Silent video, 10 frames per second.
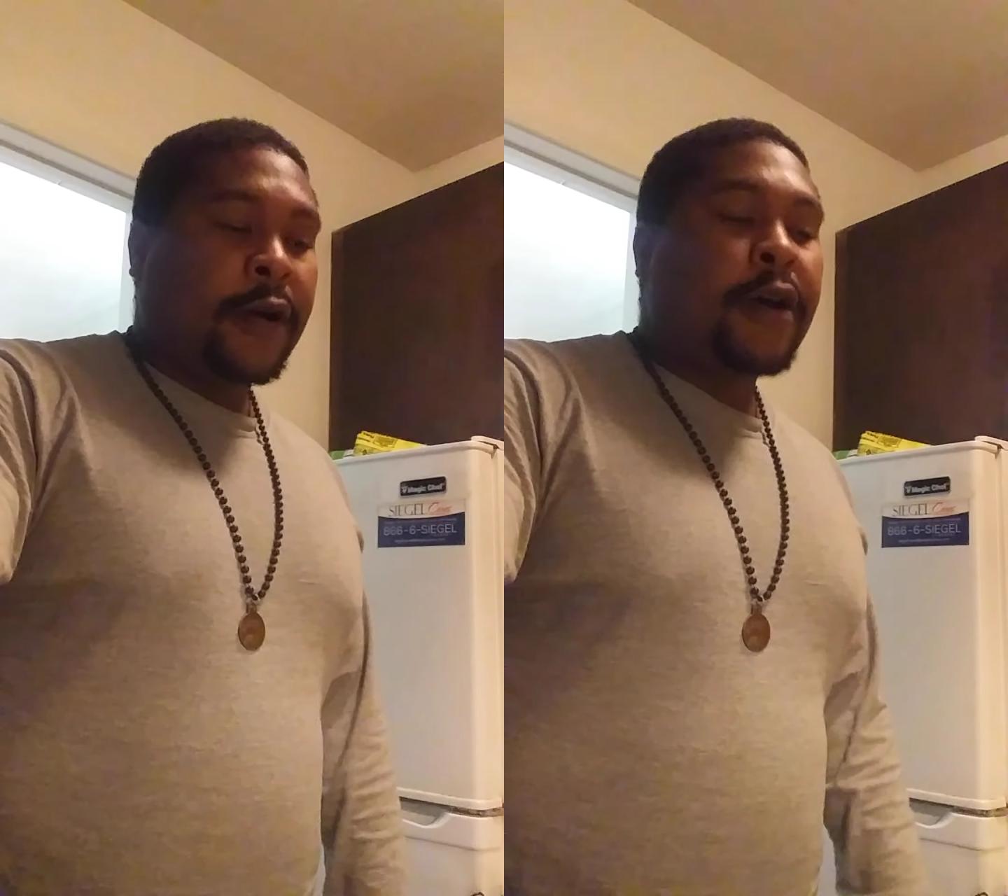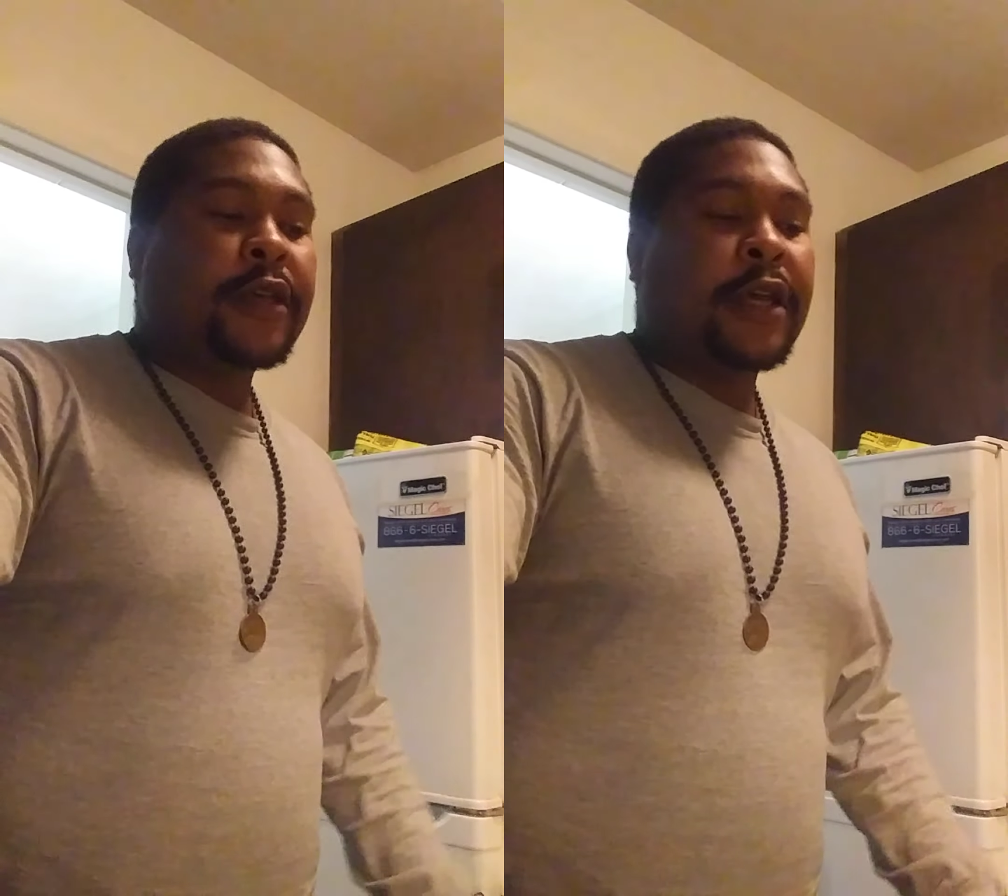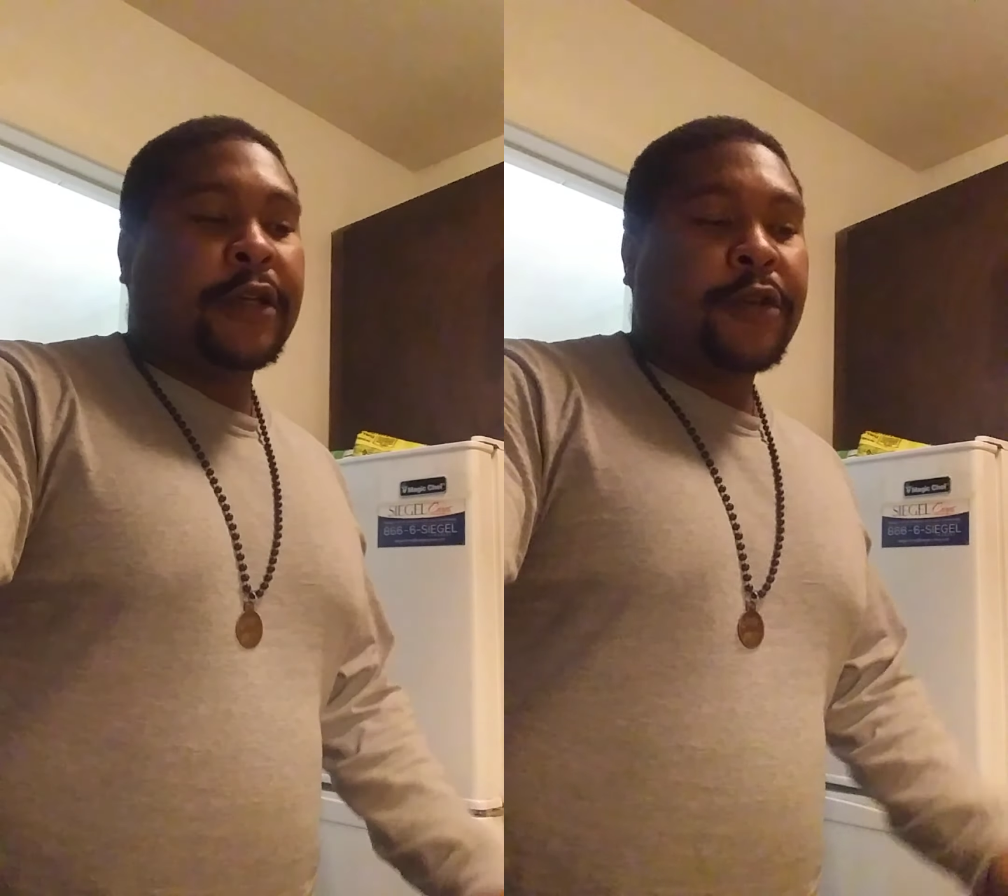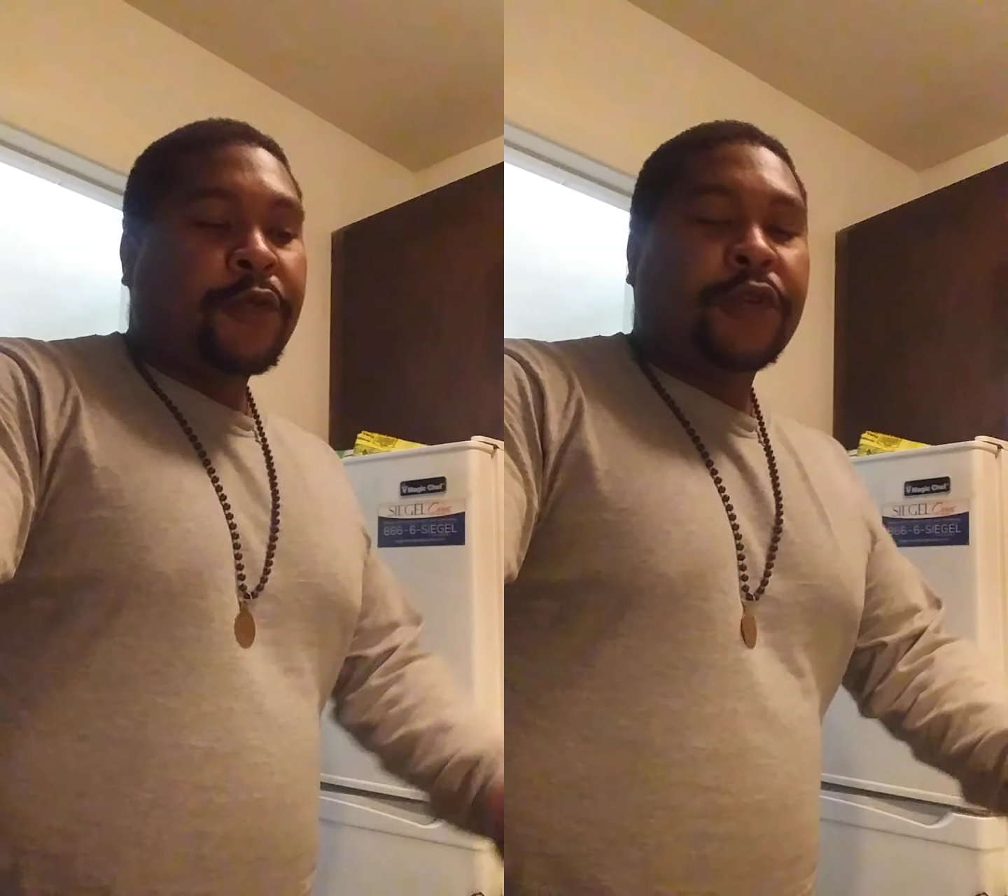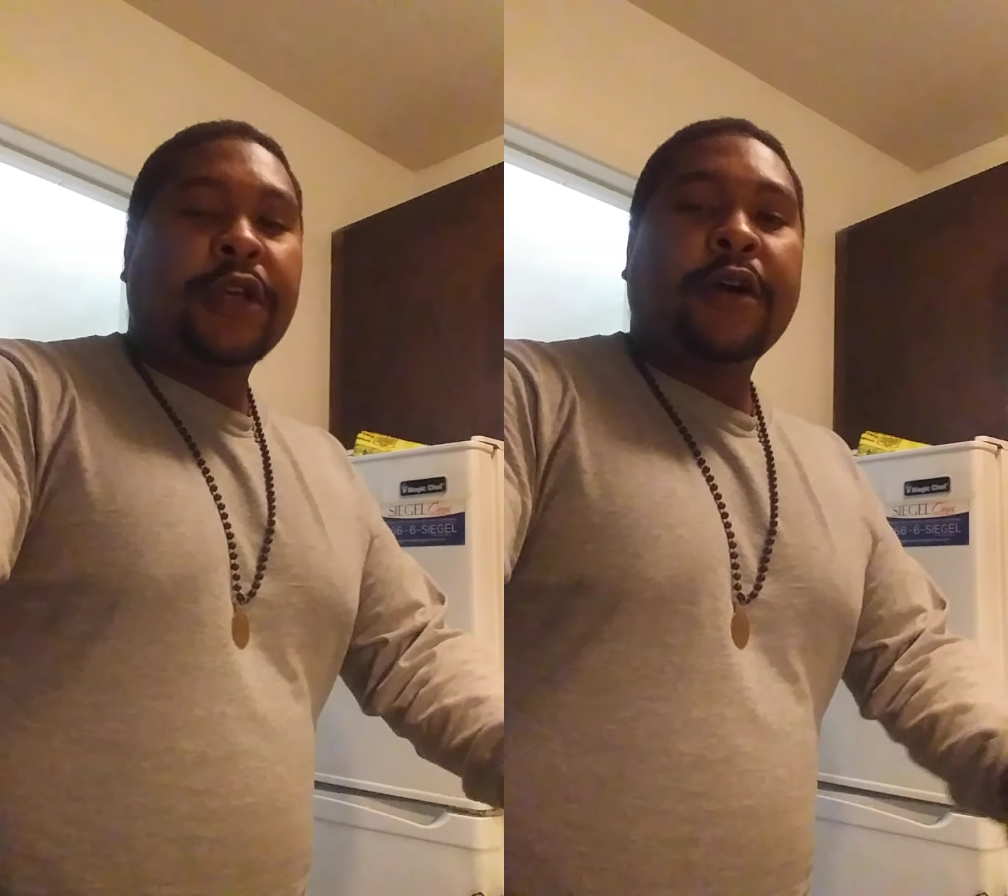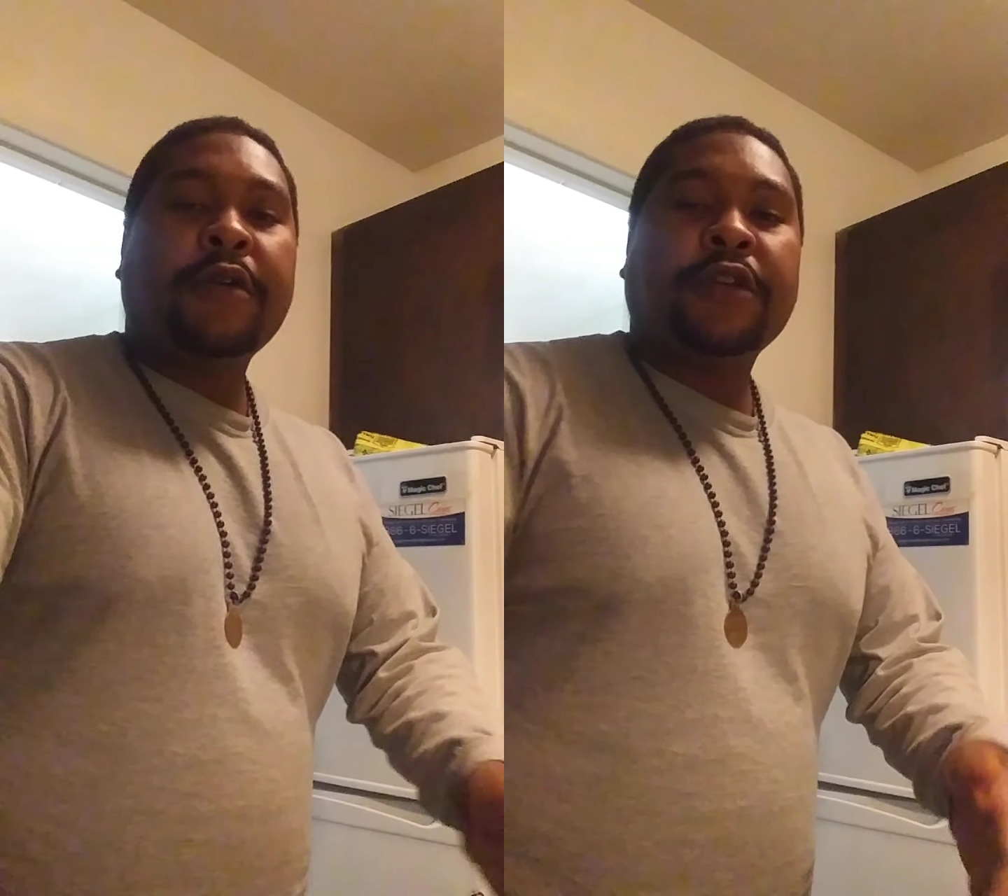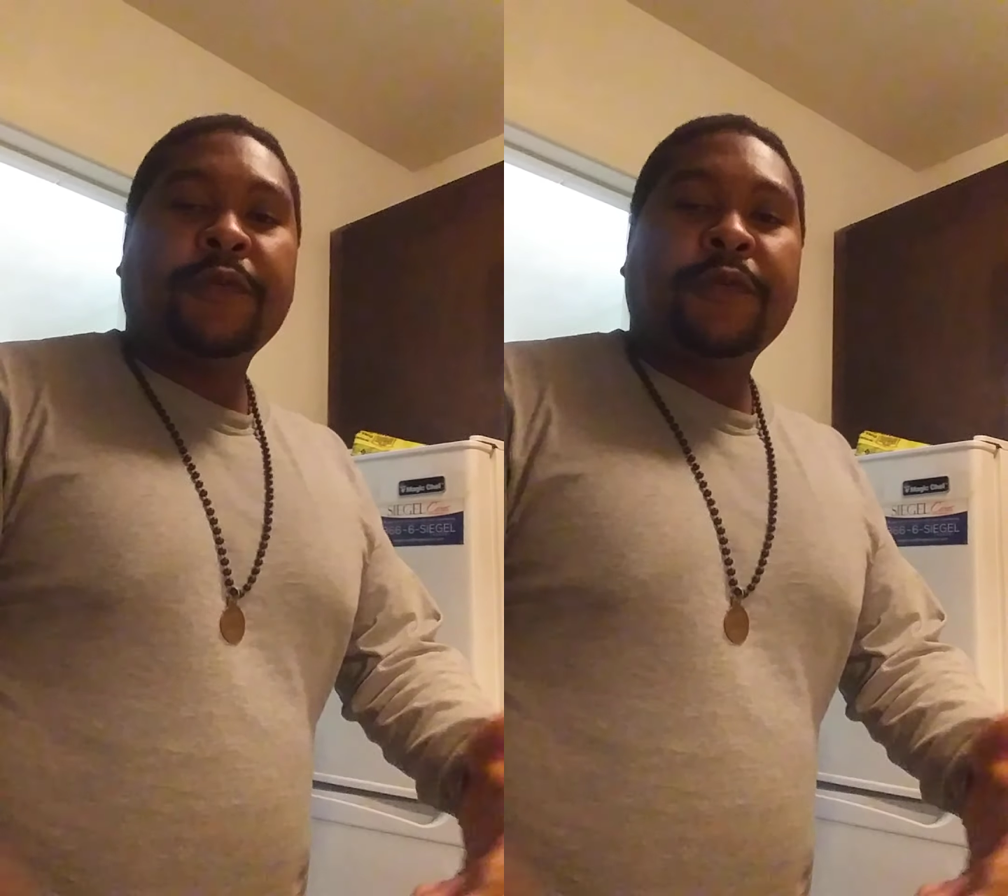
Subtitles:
Oh yeah, when you get older,